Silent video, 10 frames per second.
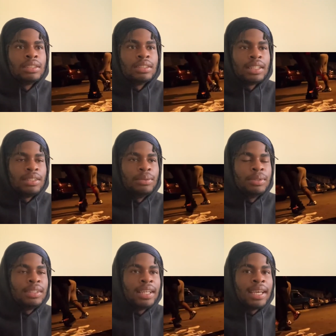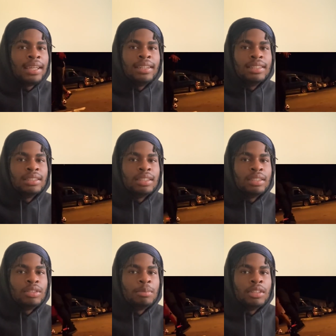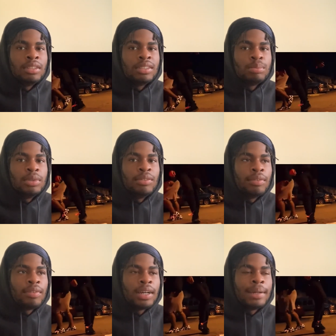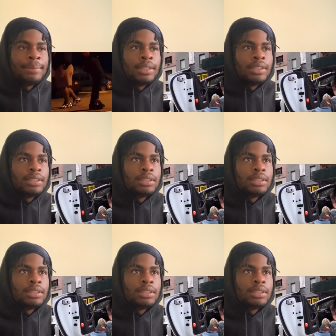Like, you really hated this nigga. You spit on this bit for 5 minutes.